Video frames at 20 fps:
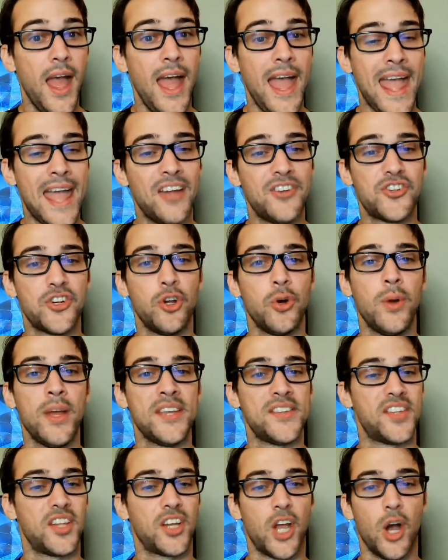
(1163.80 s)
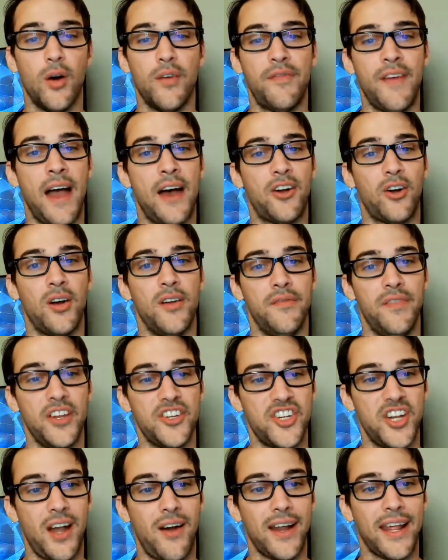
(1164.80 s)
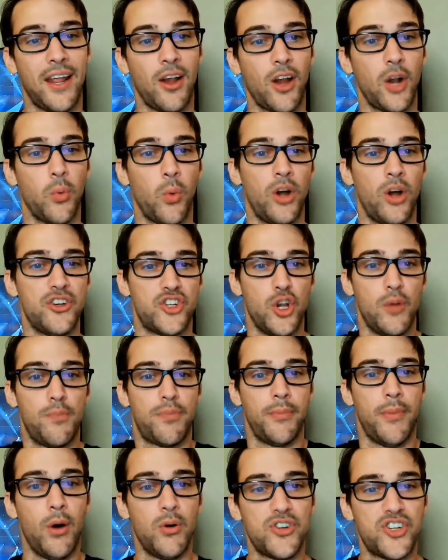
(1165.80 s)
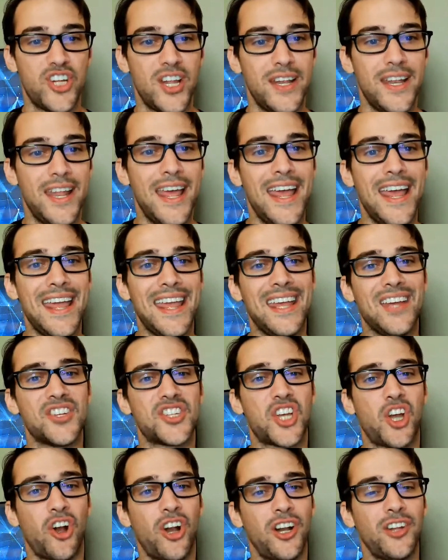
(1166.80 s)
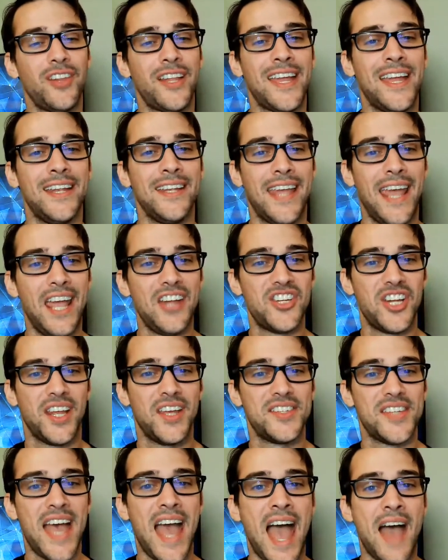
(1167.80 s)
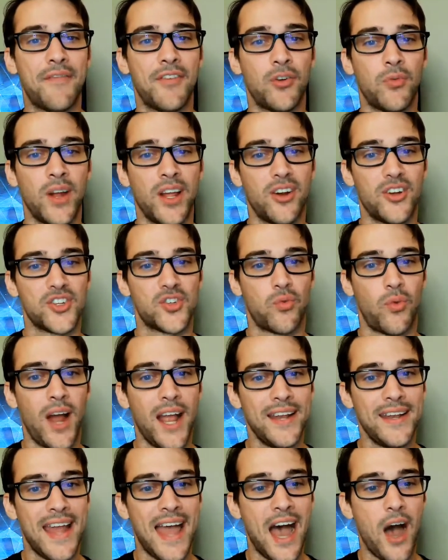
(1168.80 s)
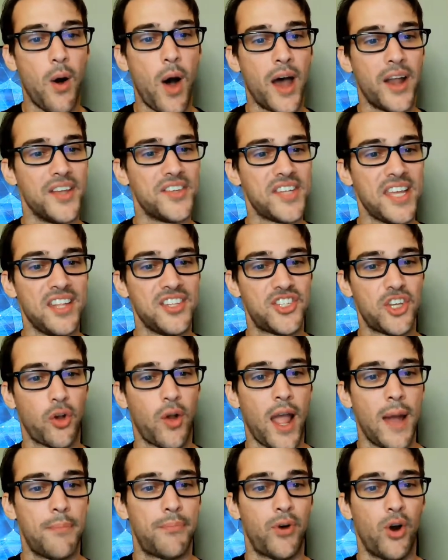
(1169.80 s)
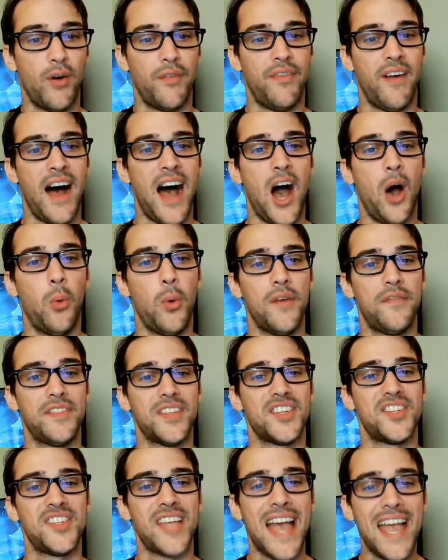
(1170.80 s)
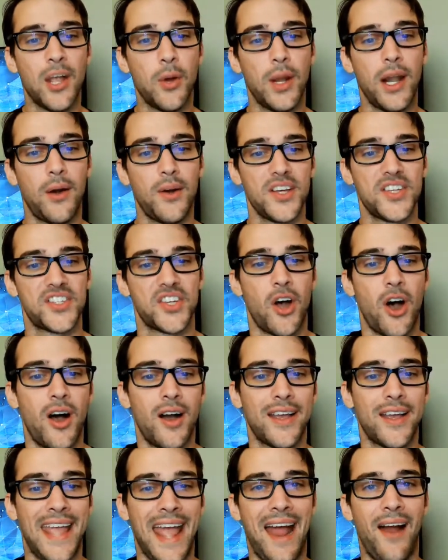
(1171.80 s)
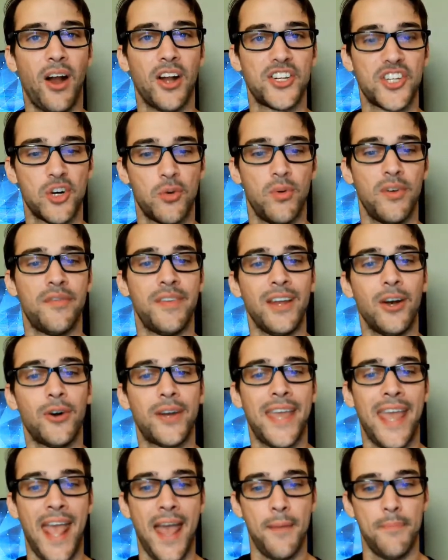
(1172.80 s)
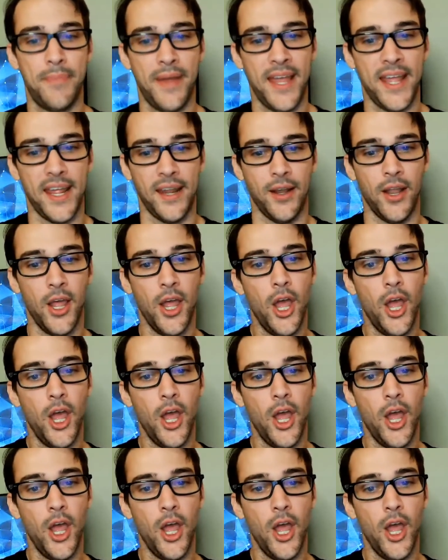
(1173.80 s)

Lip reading: Andrew is the co-founder and visionary here at One True Promotion. He is currently engaging his avid readers right now on his Instagram profile with the Sanguinary Song Character Reveal campaign,